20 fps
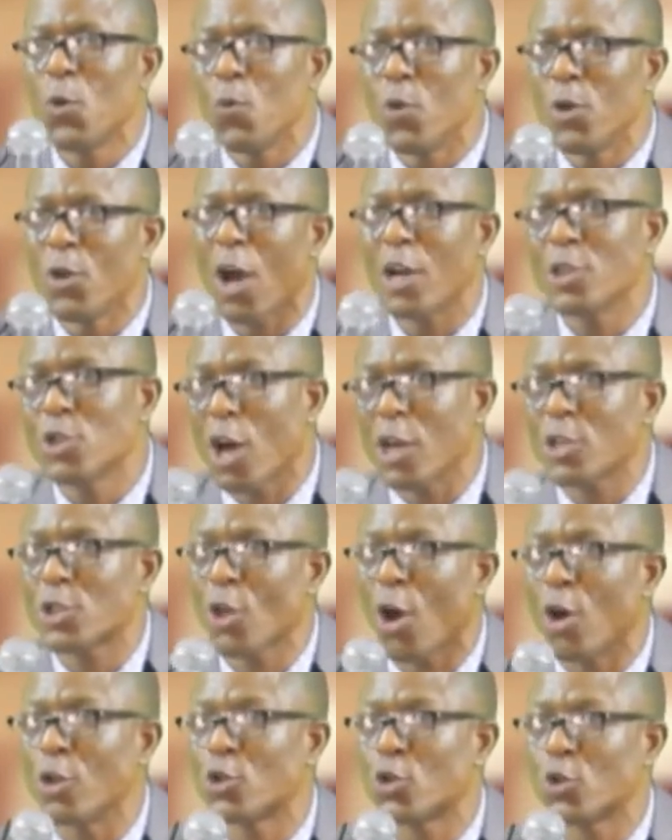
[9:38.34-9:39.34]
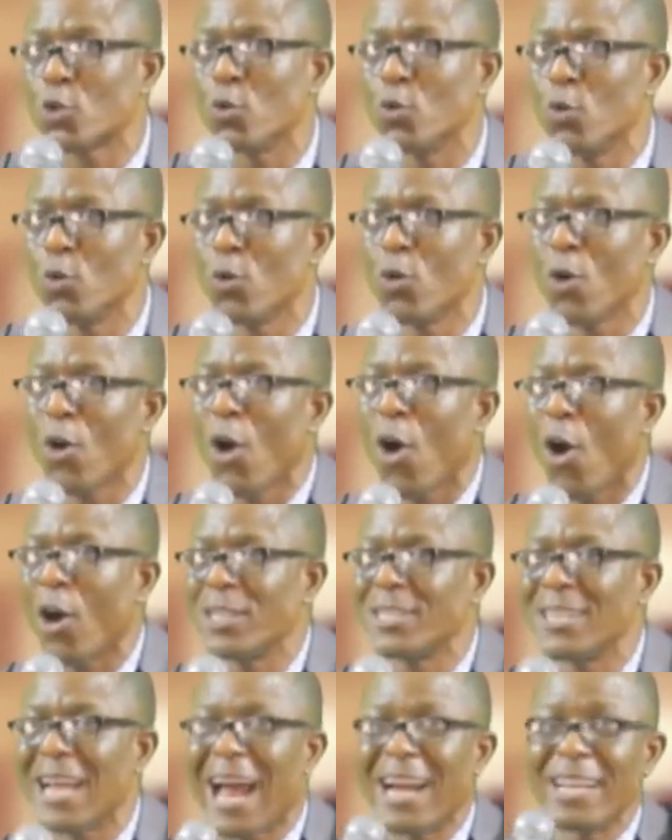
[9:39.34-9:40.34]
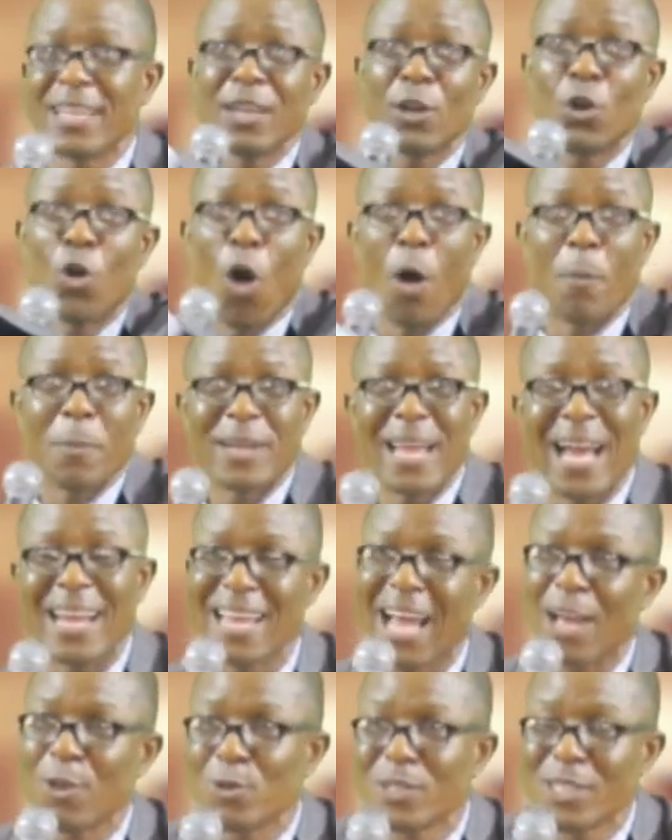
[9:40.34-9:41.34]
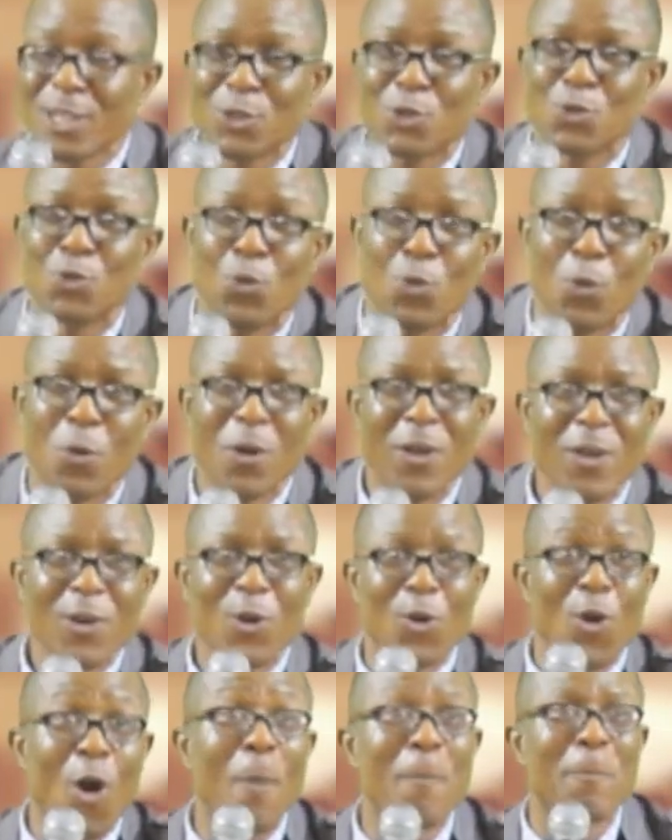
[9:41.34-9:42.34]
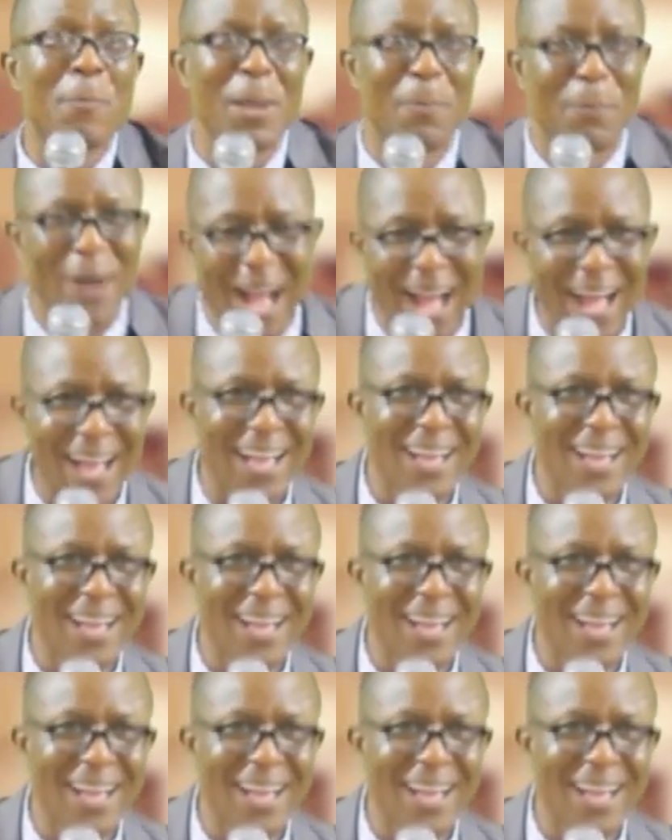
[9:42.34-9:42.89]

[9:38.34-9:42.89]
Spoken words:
will not just turn to ordinary gum that they are using to gum paper.